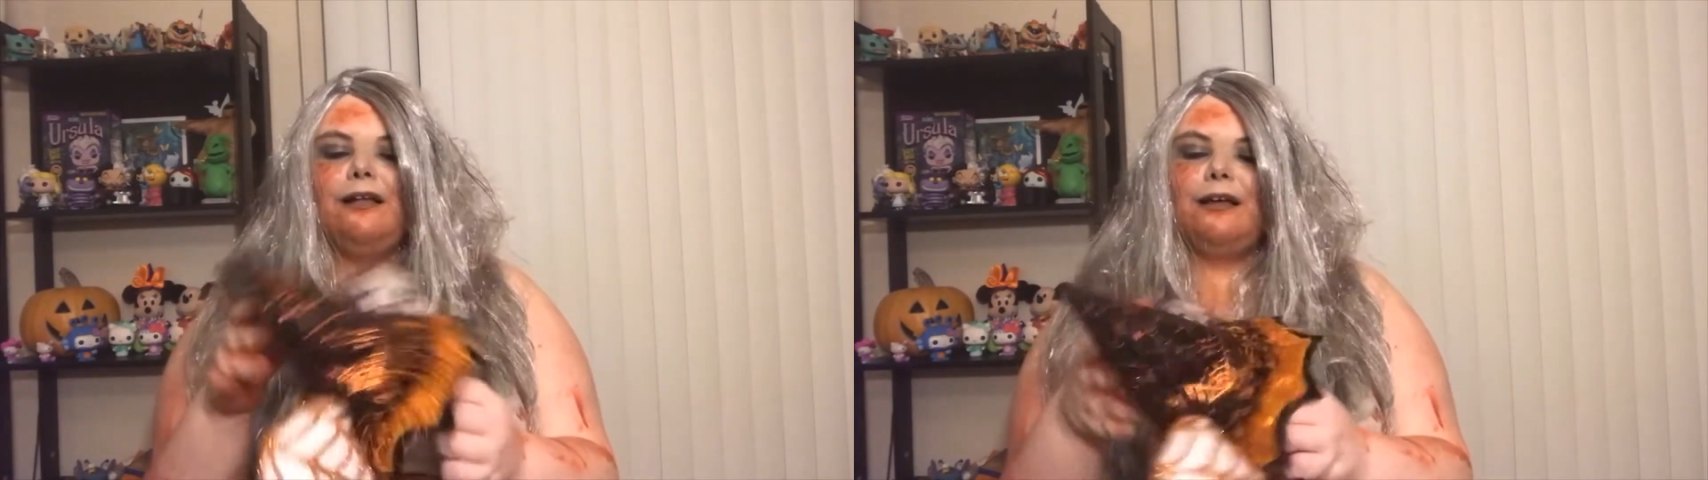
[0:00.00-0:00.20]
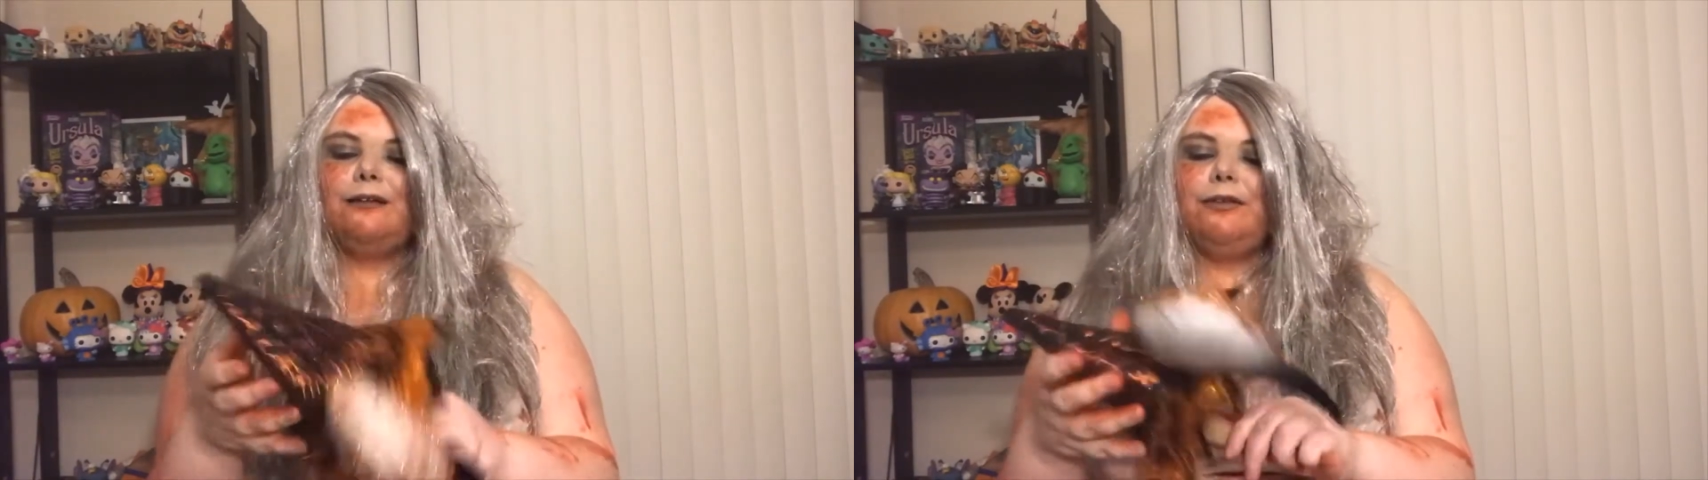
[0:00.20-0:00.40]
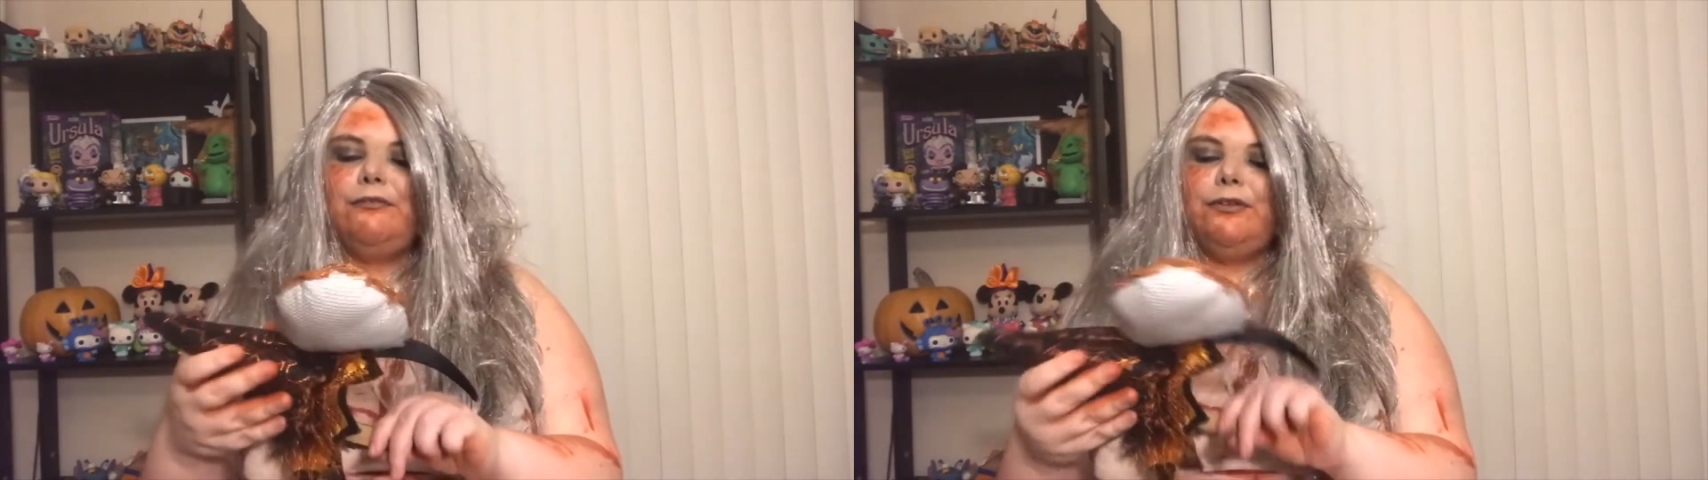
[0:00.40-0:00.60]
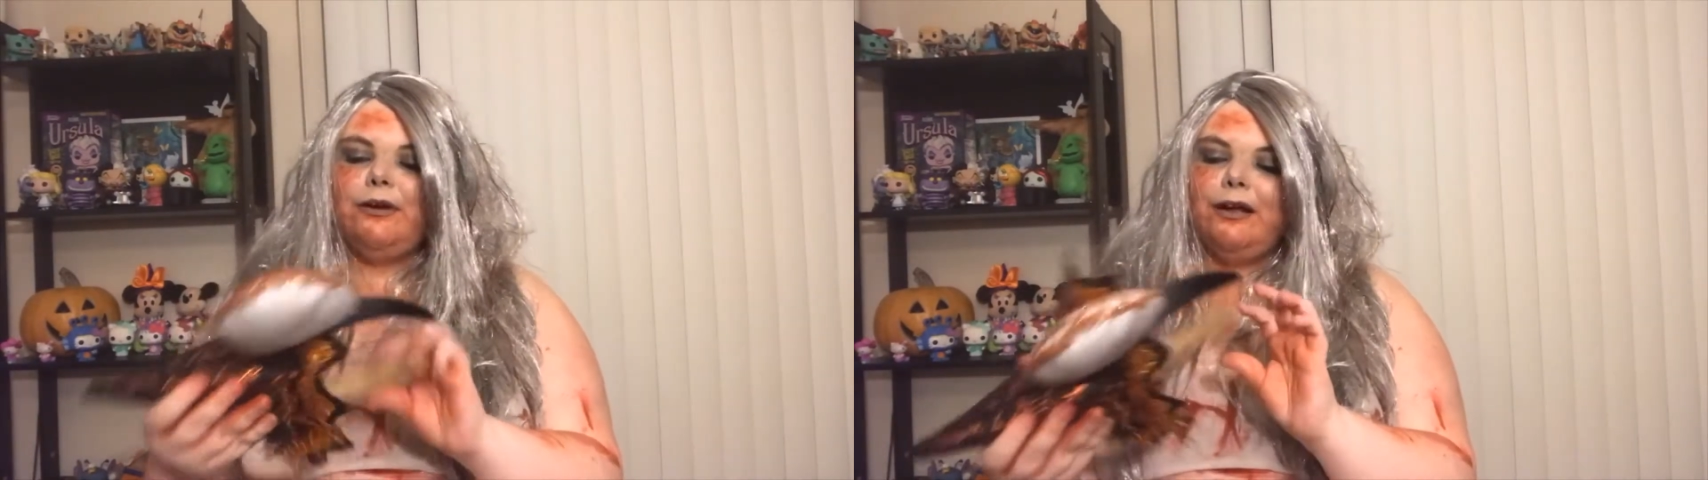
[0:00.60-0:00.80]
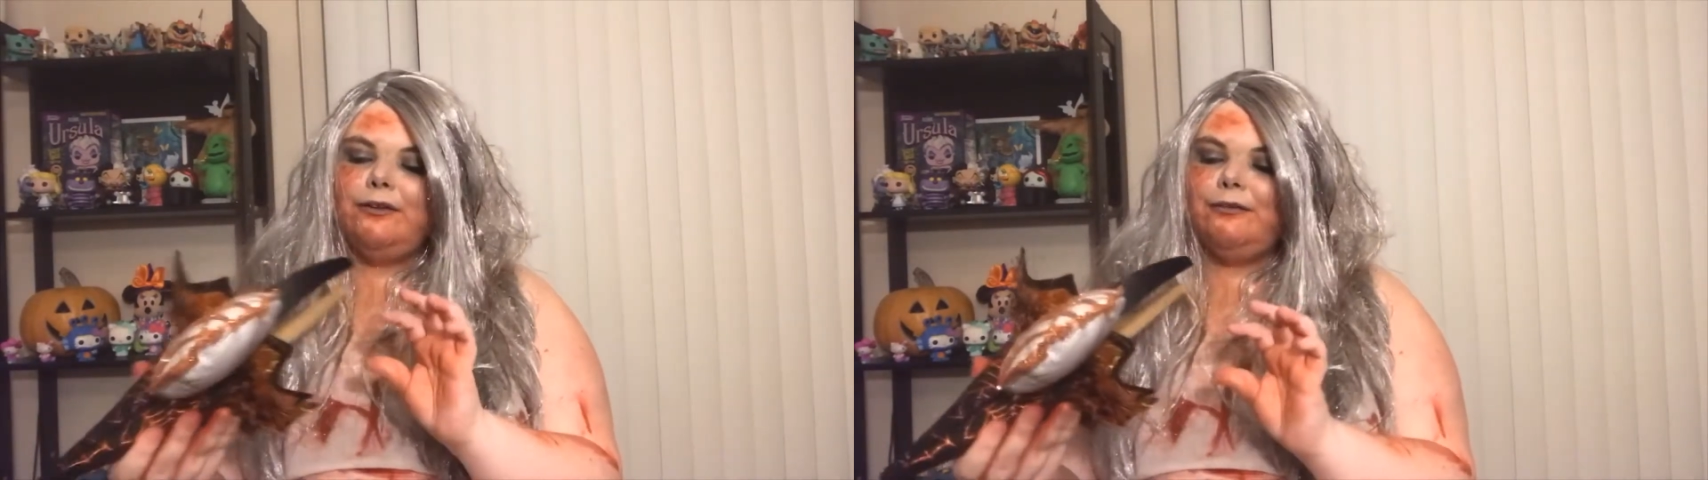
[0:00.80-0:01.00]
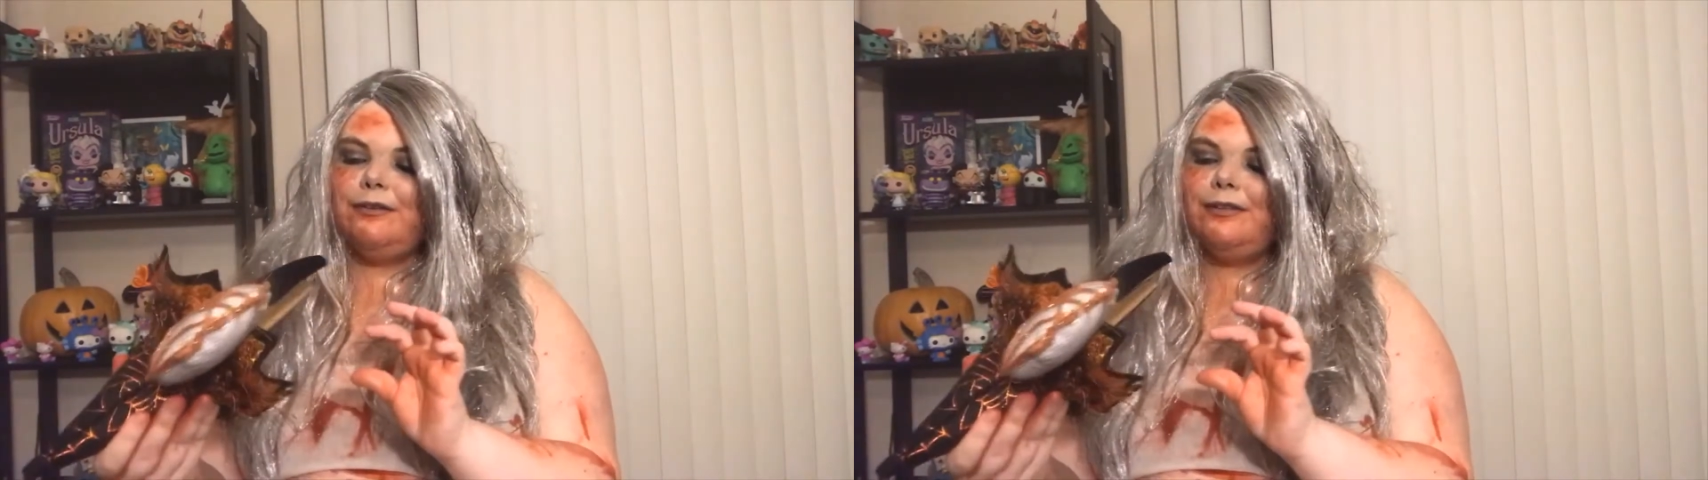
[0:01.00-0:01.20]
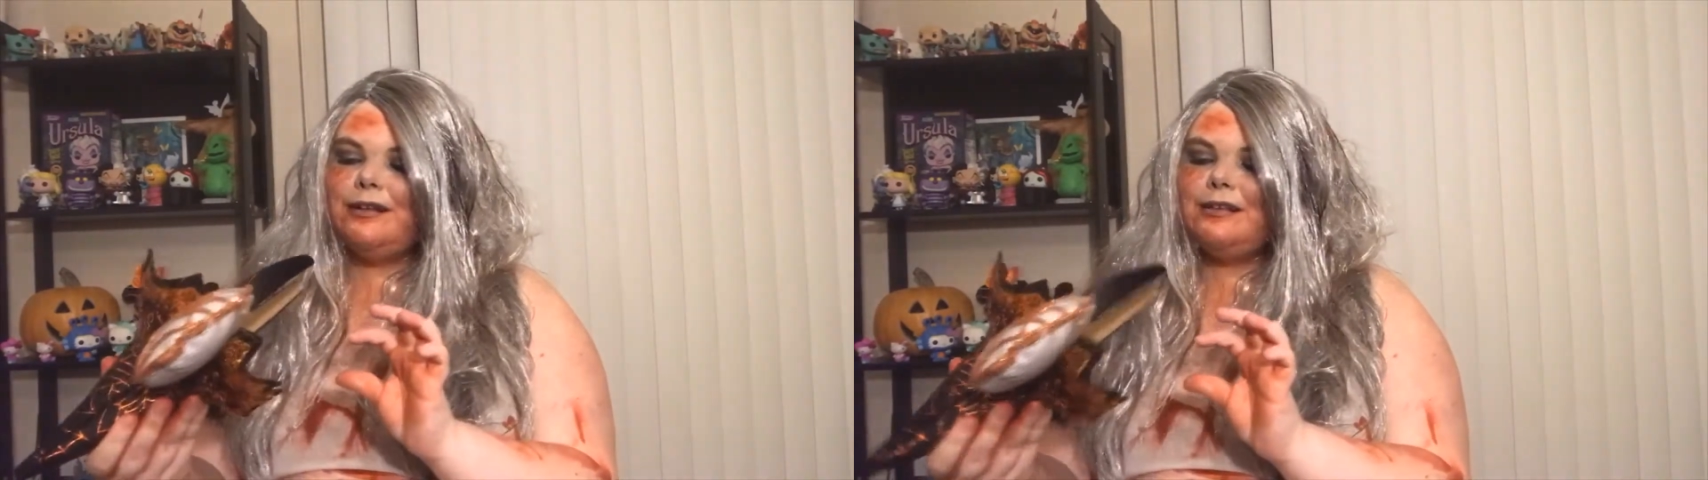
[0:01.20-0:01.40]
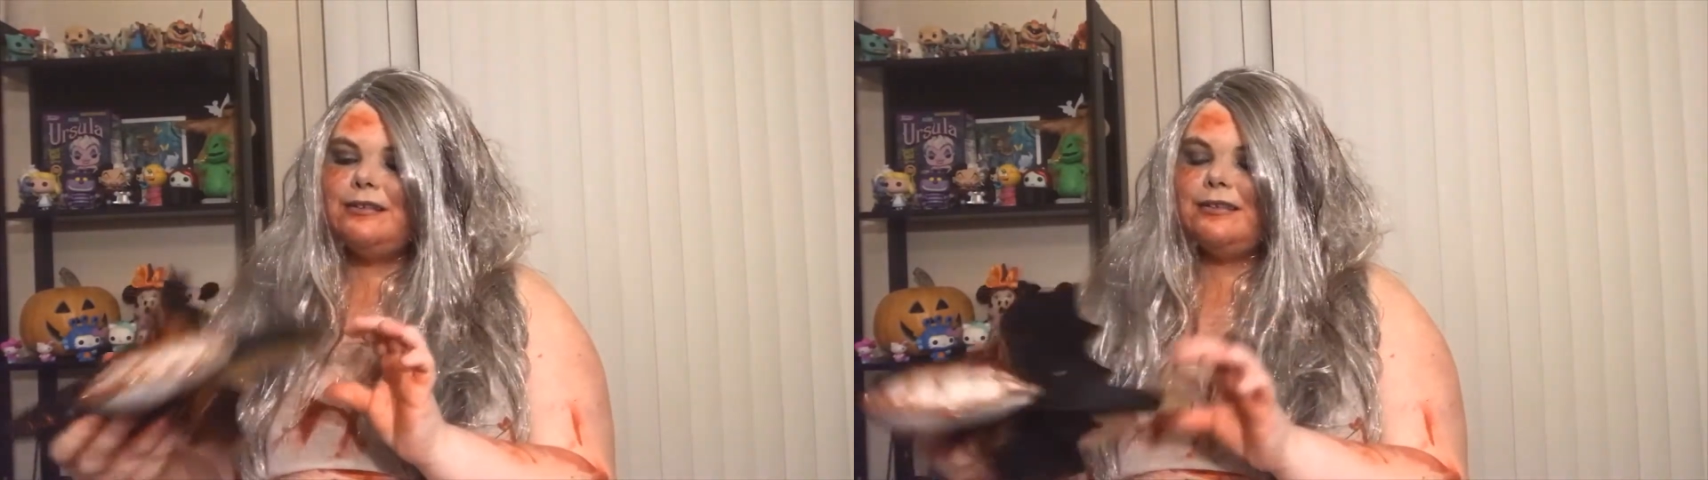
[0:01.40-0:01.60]
I don't even know how you did
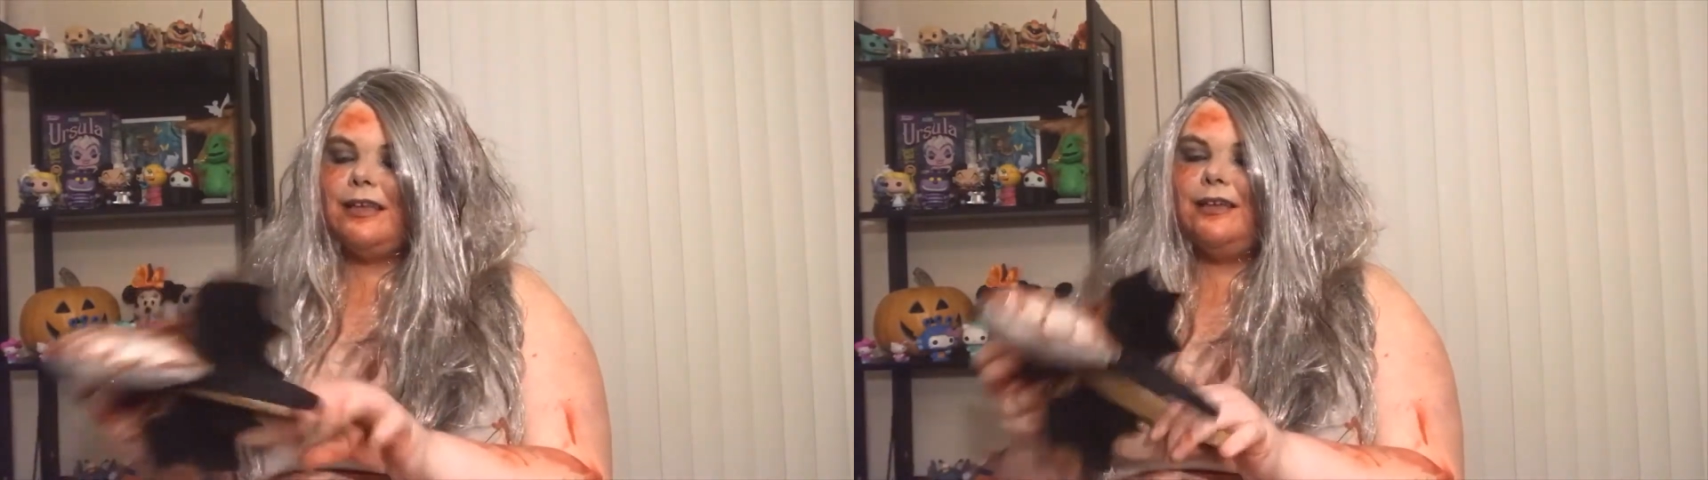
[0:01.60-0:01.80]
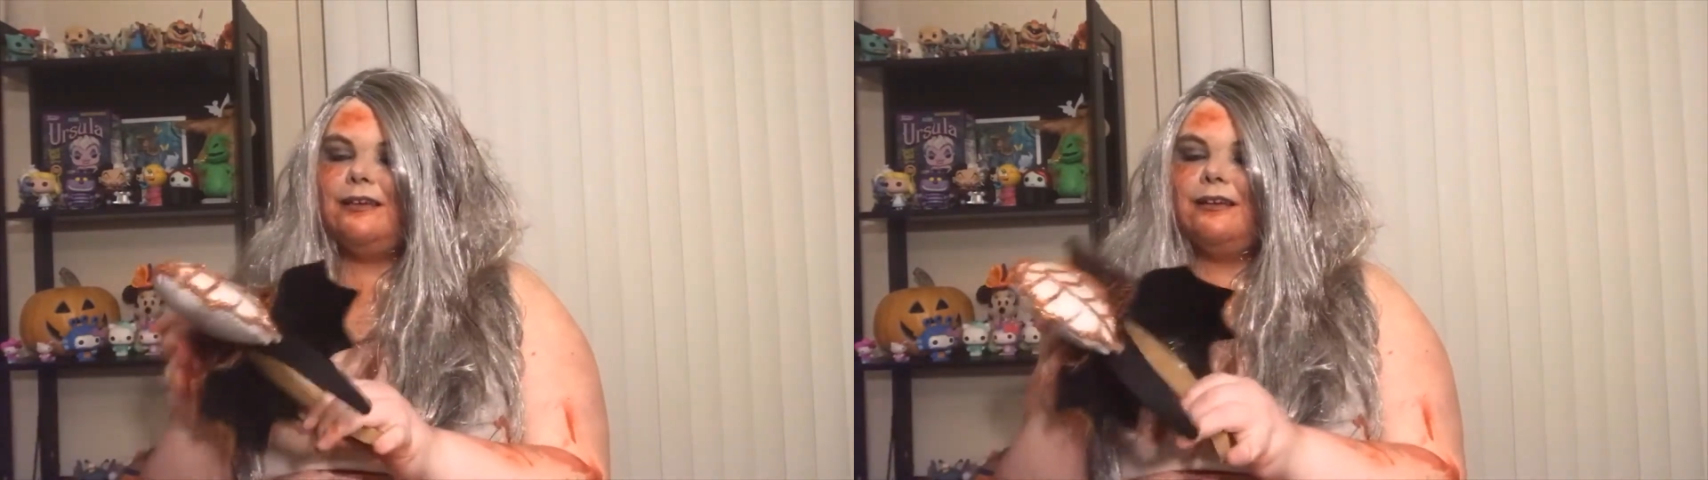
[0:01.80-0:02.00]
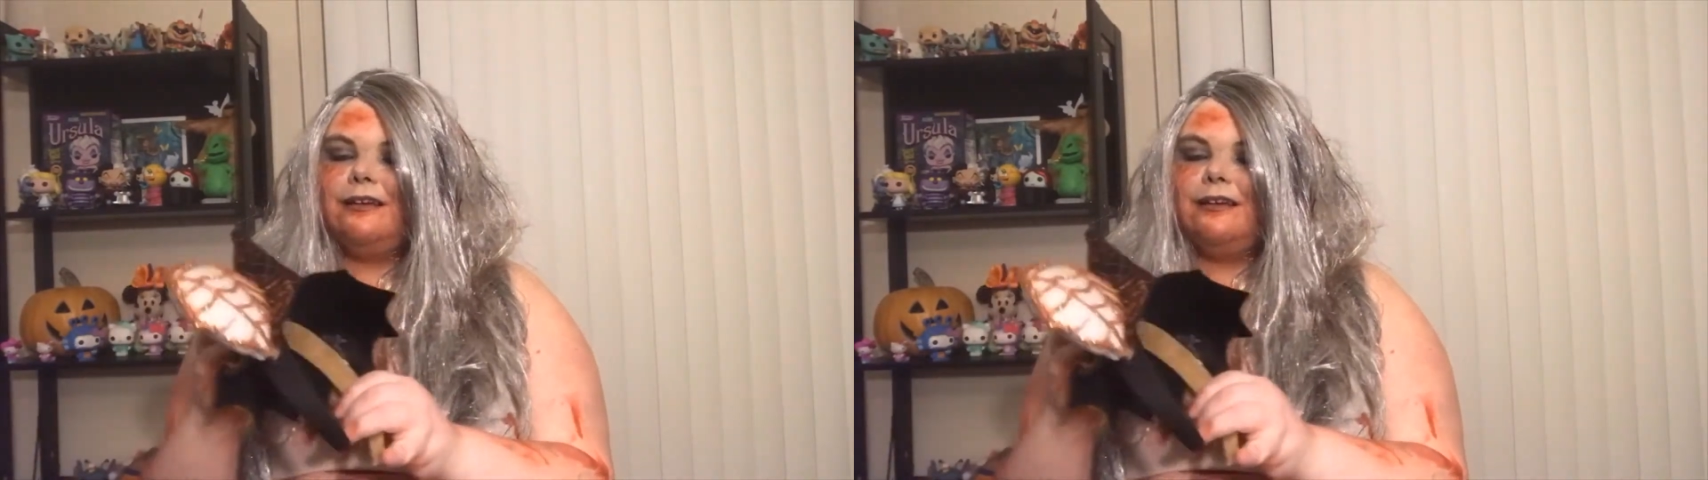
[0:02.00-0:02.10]
this. Like,